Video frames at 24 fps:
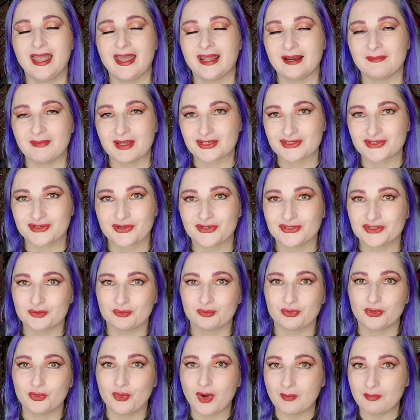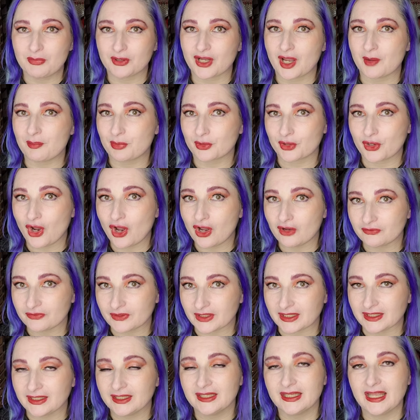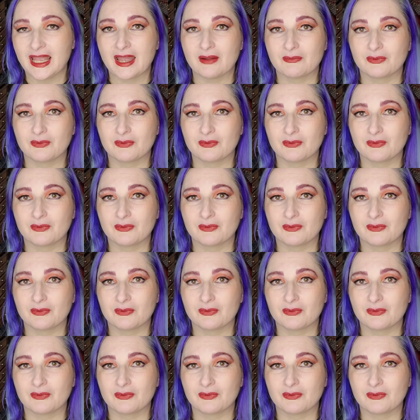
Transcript: and I'm actually going to brew up a cup of coffee,